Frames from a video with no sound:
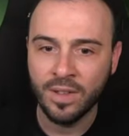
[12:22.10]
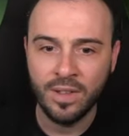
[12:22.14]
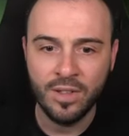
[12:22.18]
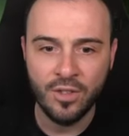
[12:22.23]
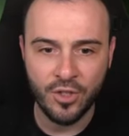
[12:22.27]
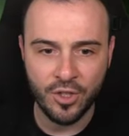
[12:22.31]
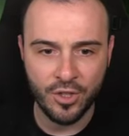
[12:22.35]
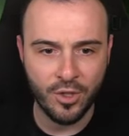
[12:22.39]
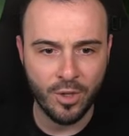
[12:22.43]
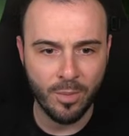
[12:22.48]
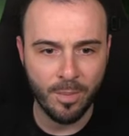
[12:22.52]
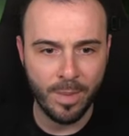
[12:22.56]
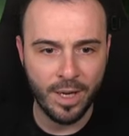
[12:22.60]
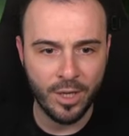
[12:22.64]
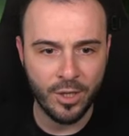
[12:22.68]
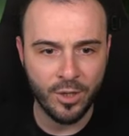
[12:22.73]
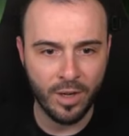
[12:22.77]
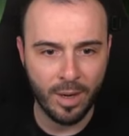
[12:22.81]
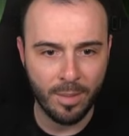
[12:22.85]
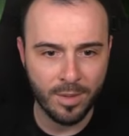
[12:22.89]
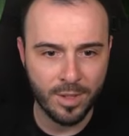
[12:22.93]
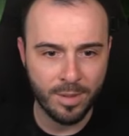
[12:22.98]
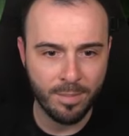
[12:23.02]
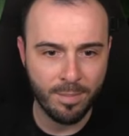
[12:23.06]
just to make
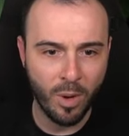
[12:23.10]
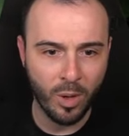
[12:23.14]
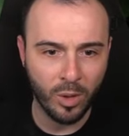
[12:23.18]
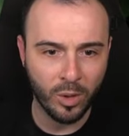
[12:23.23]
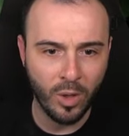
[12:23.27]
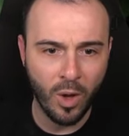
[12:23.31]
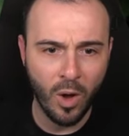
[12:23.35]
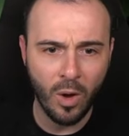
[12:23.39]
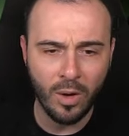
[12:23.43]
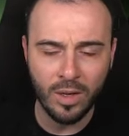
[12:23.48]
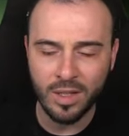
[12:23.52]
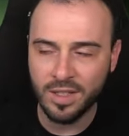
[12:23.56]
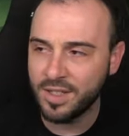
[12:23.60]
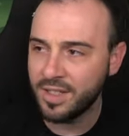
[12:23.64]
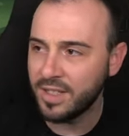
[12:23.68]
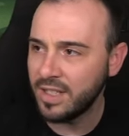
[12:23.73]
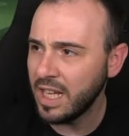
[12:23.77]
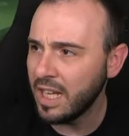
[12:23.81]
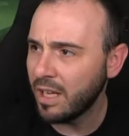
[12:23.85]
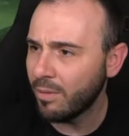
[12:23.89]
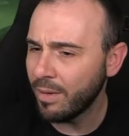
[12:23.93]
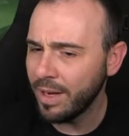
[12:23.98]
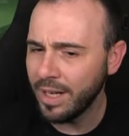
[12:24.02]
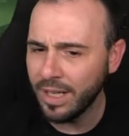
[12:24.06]
sure I'm spot on.
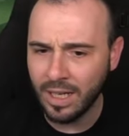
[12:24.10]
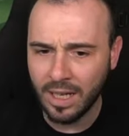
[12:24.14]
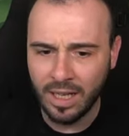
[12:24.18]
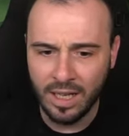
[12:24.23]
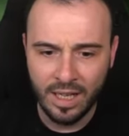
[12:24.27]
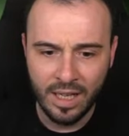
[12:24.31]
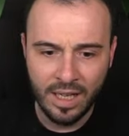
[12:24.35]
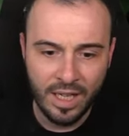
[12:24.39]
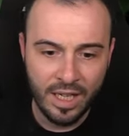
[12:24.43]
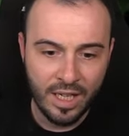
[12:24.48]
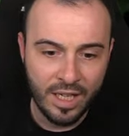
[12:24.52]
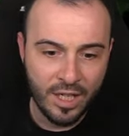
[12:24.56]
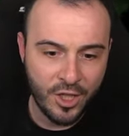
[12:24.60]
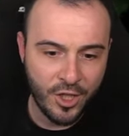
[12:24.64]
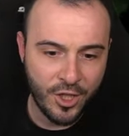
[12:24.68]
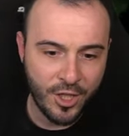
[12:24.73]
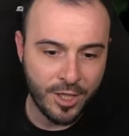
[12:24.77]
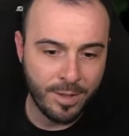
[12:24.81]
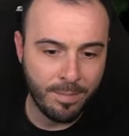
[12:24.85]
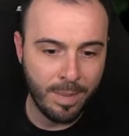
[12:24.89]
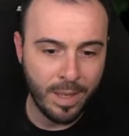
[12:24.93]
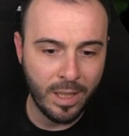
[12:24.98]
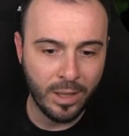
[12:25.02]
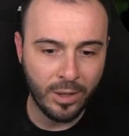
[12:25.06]
Sigrid,
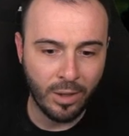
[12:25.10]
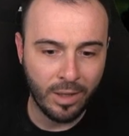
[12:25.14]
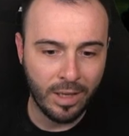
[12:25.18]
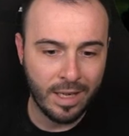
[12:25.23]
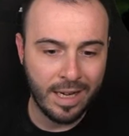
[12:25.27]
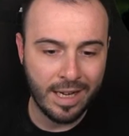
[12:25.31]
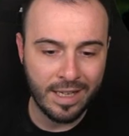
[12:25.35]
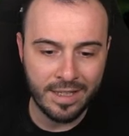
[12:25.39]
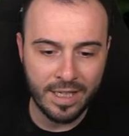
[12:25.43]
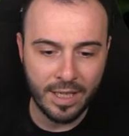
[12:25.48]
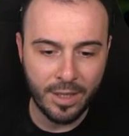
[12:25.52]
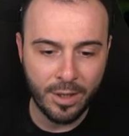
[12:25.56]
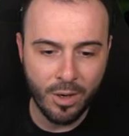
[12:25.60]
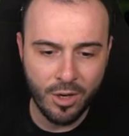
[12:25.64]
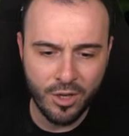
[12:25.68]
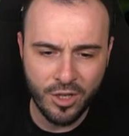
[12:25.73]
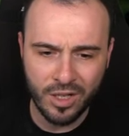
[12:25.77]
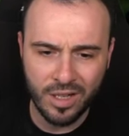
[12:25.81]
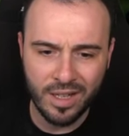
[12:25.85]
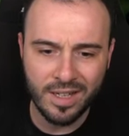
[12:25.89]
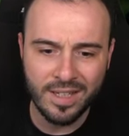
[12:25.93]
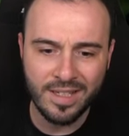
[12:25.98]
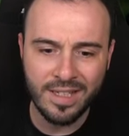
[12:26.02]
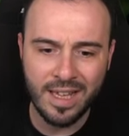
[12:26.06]
she's built on an
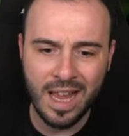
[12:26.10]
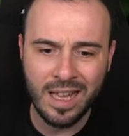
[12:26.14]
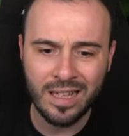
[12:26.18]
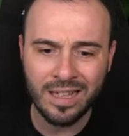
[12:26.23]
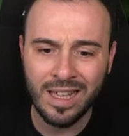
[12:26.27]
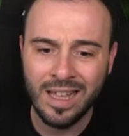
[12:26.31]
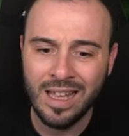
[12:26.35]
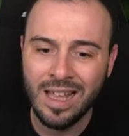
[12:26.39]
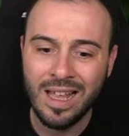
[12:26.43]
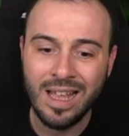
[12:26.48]
executioner set.